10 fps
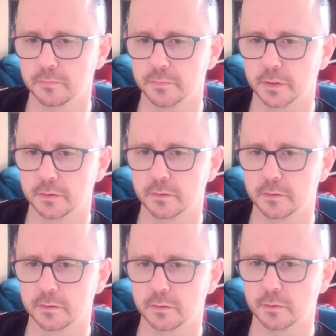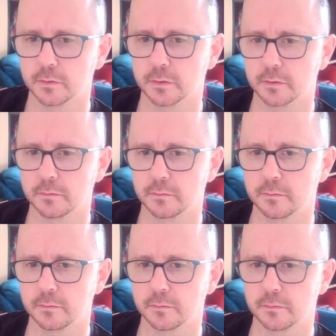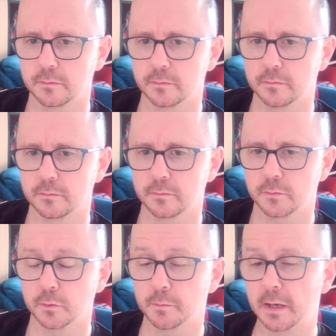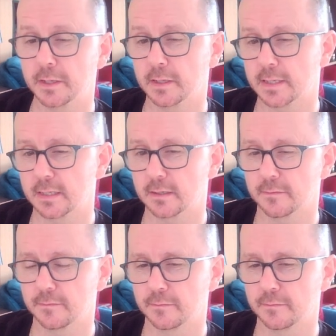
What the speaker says: No. Or maybe in the sense of,